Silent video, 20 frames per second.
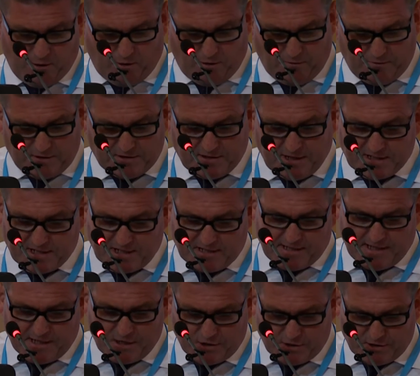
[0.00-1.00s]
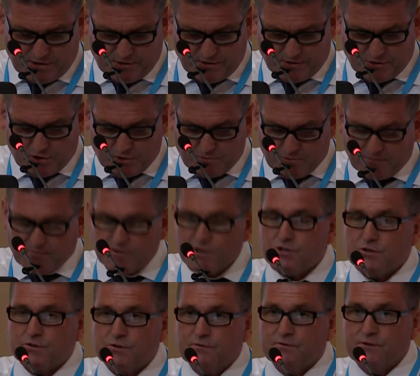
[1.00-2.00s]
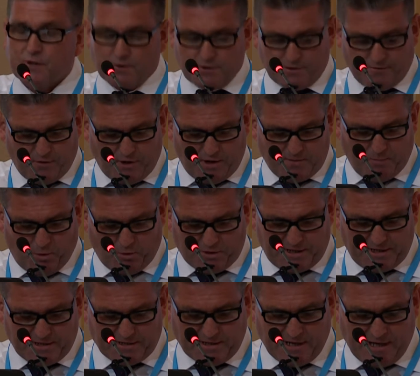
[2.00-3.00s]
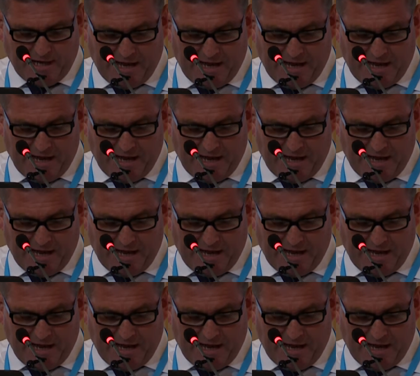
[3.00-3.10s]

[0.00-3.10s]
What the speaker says: on the designation and supervision of notified bodies